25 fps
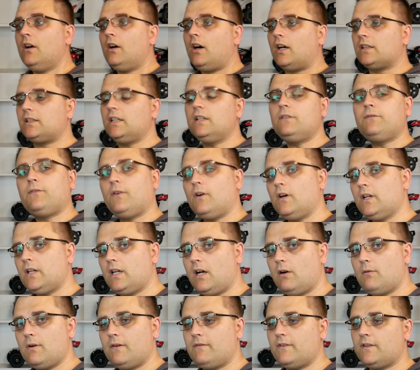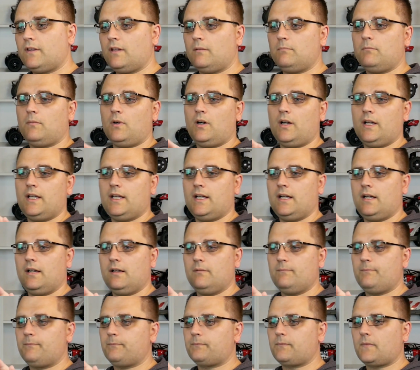I did find, however, that
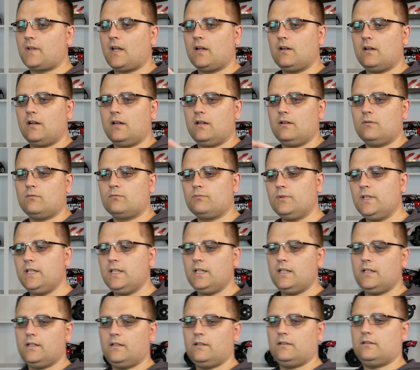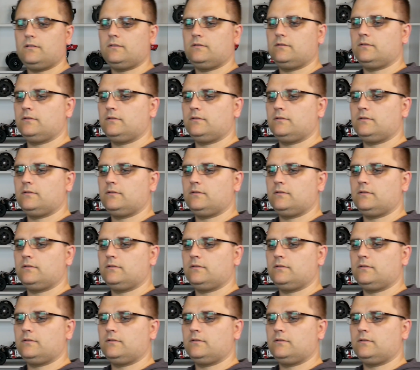my horizontal